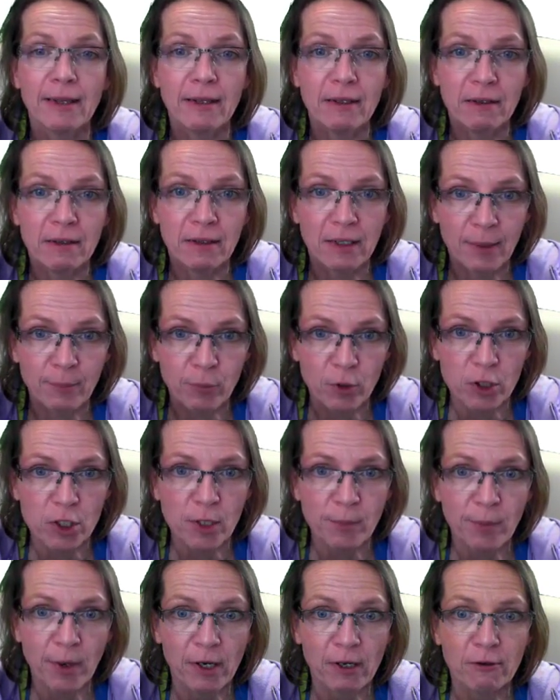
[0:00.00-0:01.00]
And
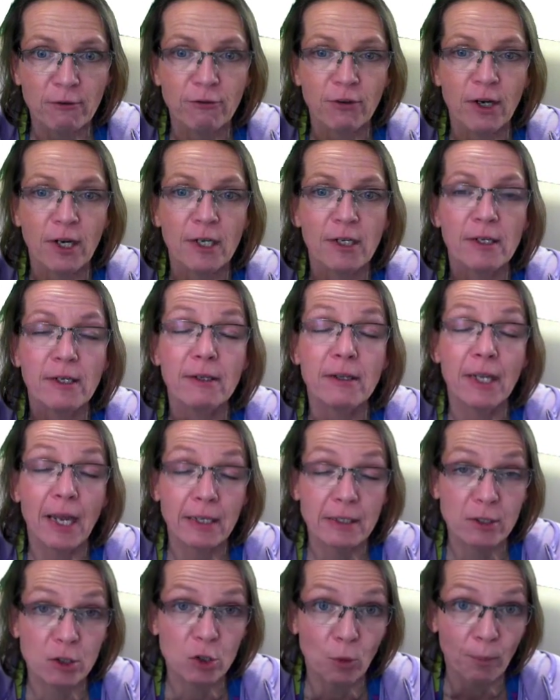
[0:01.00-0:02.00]
that project bundle
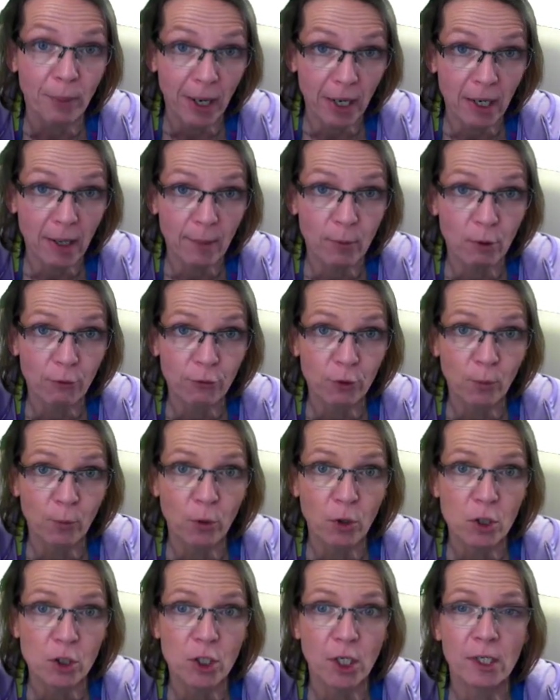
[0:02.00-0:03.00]
file, that's your backup
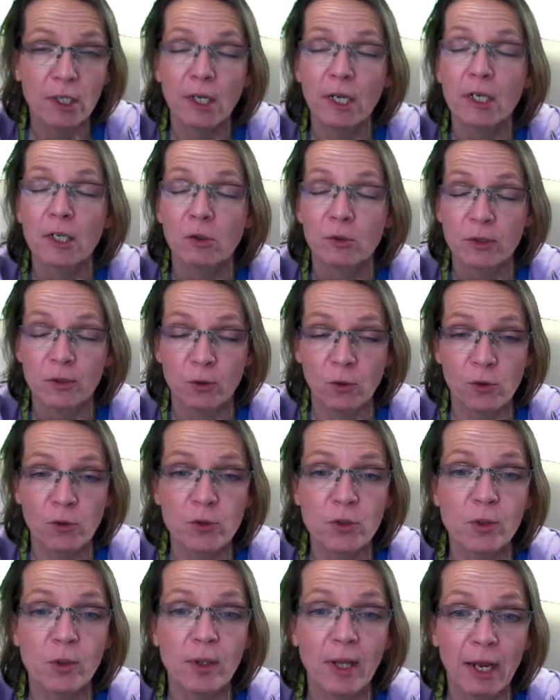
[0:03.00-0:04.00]
of your project, and
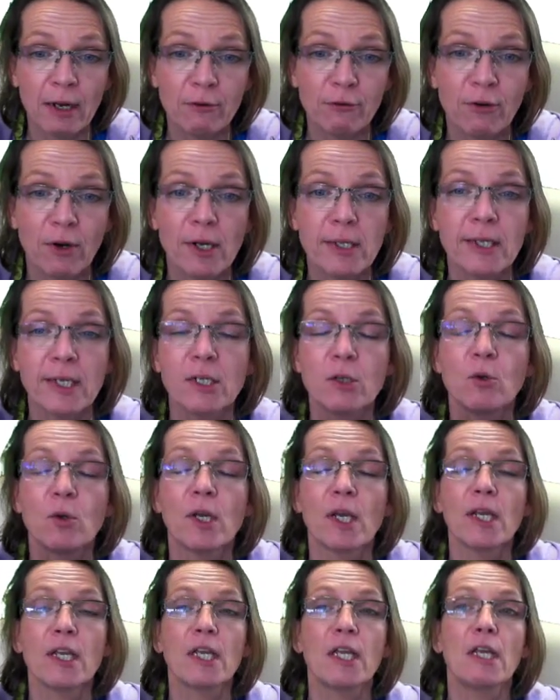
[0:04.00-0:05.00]
also that file
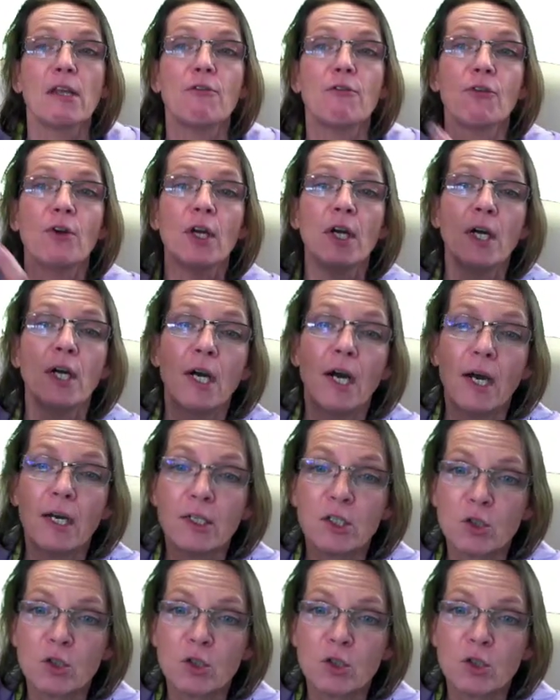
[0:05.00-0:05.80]
that you can give